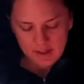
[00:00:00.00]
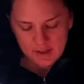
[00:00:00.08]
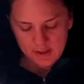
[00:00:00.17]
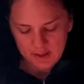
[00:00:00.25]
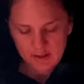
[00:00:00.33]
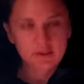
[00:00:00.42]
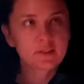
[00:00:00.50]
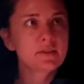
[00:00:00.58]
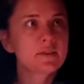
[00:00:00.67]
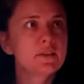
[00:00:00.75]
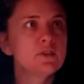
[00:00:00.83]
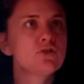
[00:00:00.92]
This
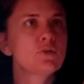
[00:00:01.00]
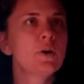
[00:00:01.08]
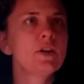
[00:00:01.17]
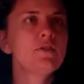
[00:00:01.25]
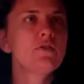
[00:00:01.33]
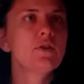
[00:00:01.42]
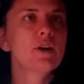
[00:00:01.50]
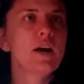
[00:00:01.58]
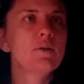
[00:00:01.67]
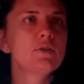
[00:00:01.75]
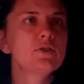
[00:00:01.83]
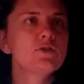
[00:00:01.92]
24
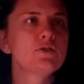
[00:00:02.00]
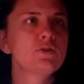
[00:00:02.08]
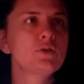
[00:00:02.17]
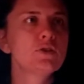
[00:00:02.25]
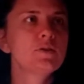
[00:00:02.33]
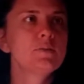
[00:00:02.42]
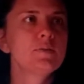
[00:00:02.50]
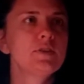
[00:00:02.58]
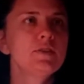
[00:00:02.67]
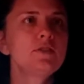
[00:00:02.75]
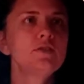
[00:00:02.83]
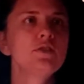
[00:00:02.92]
hour storm,
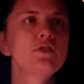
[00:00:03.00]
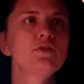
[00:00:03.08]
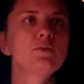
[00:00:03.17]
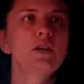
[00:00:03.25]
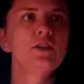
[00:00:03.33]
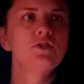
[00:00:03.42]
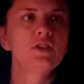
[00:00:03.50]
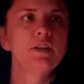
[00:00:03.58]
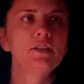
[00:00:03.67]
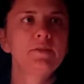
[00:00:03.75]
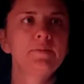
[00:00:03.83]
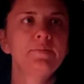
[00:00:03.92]
this is the
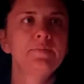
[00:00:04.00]
duration.